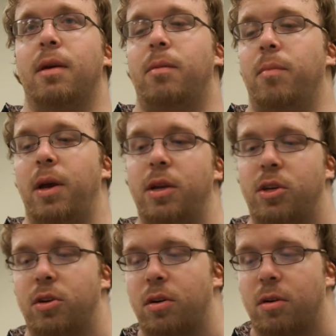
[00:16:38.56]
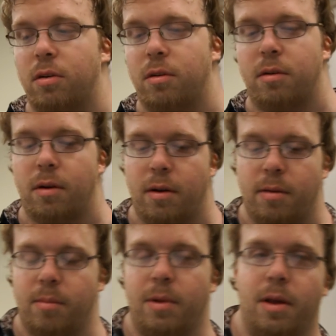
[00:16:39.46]
major
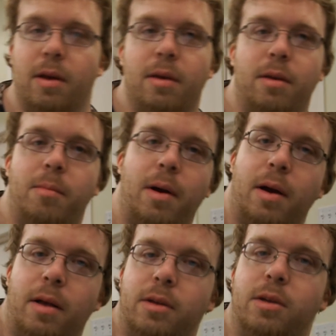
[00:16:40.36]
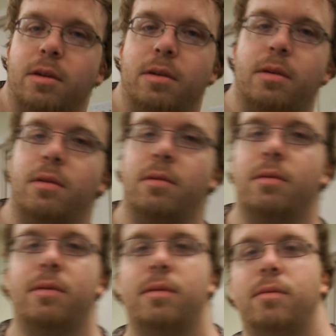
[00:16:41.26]
molecular biologist
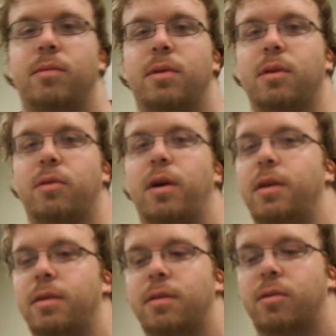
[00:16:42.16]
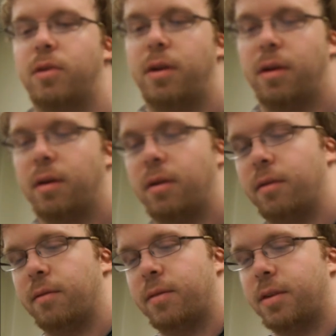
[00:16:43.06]
who was the greatest critic
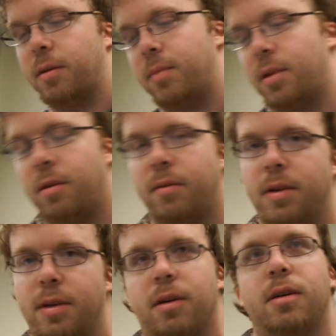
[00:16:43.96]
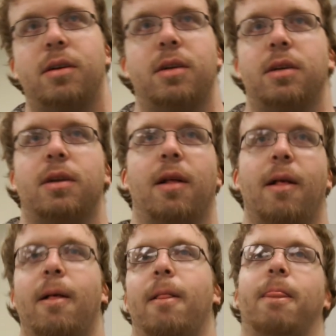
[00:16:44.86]
of stem cell research. And
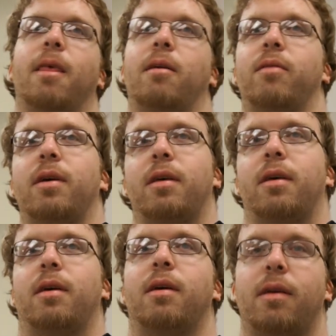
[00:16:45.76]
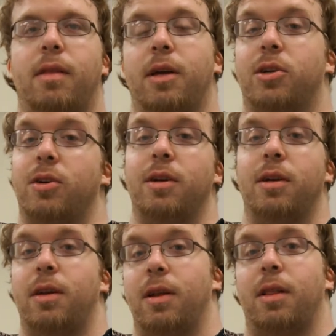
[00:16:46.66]
they
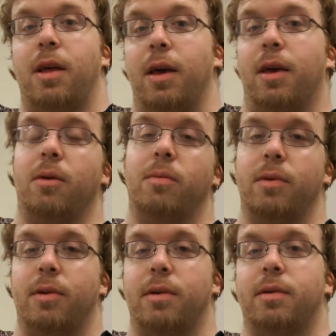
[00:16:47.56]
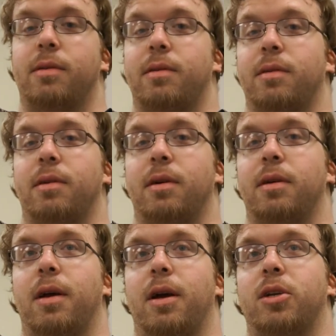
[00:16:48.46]
treated it like it was a
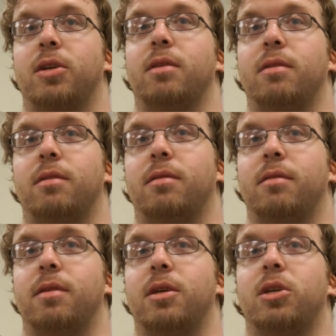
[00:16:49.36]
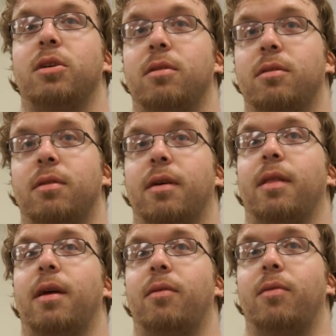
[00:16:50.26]
national issue, and
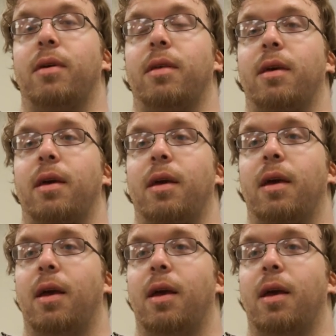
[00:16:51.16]
they really